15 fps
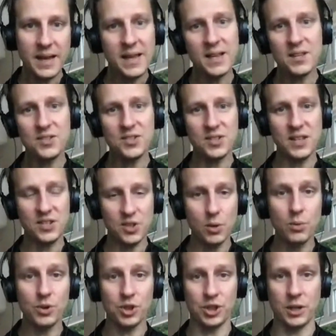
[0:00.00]
this
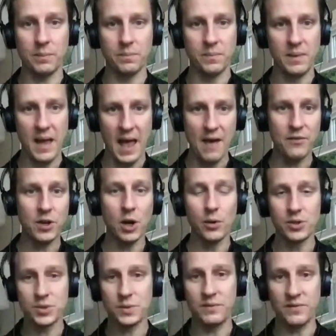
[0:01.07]
ownership ever
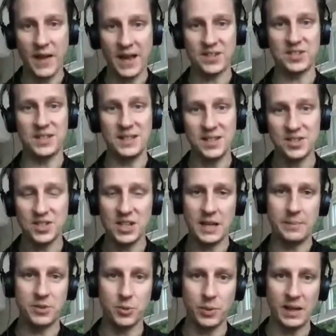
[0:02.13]
going to invest in this
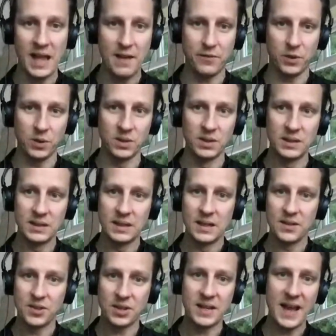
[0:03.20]
team to a level
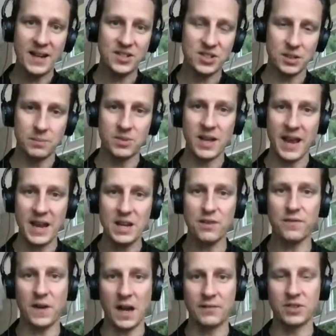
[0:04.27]
that gets them to
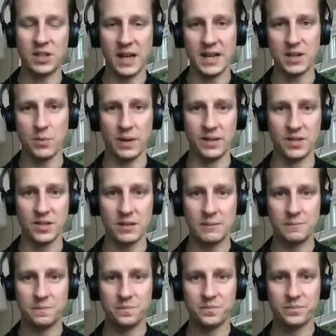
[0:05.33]
85 to 90 wins?
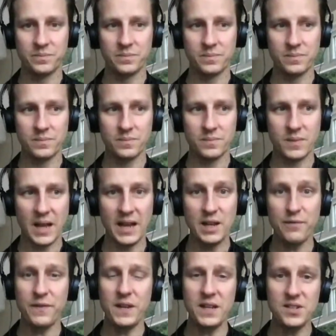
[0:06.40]

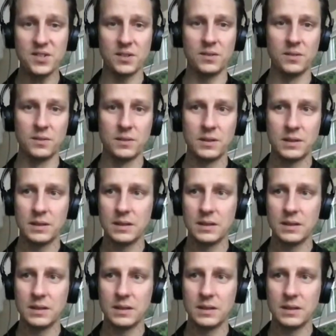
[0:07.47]
And if it isn't,